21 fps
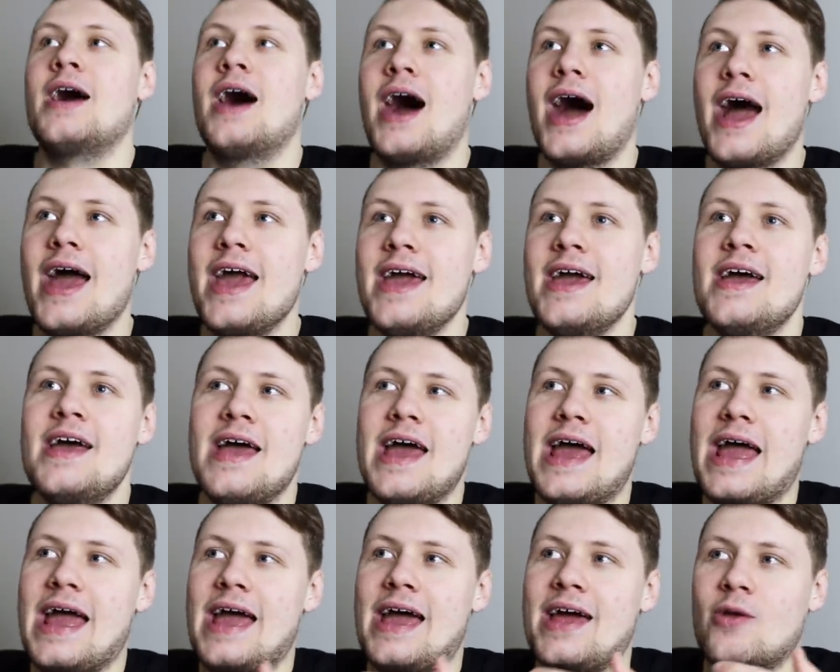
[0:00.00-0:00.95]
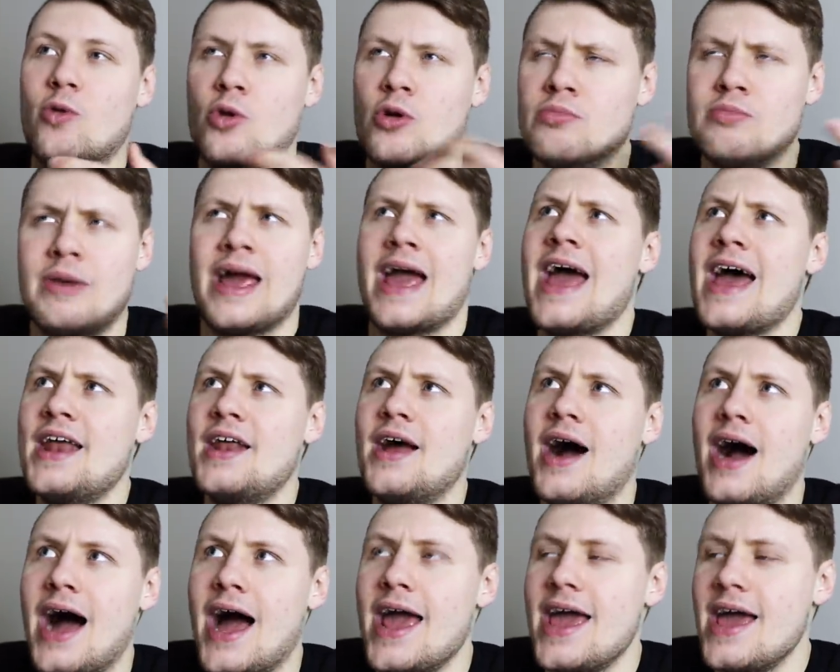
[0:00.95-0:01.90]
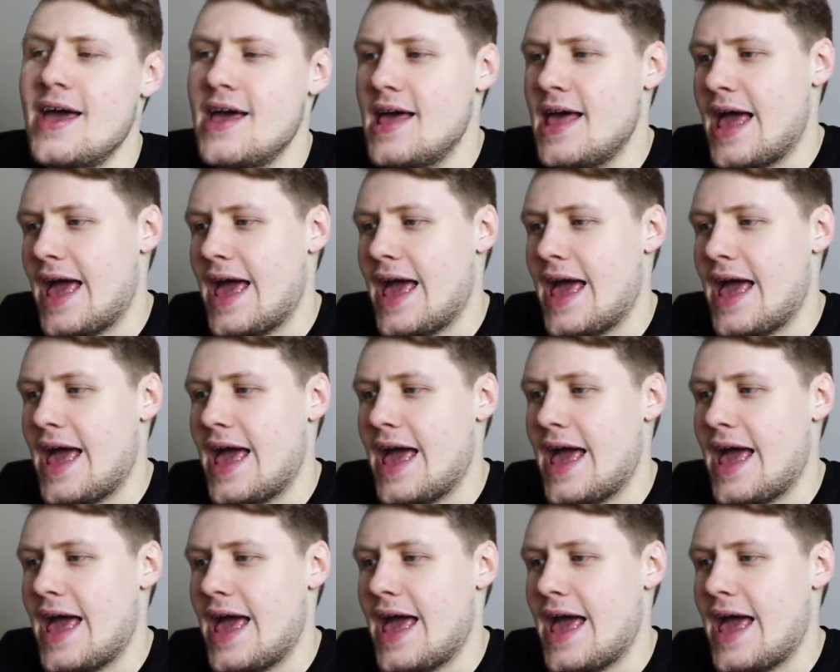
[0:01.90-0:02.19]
high and, or my head high,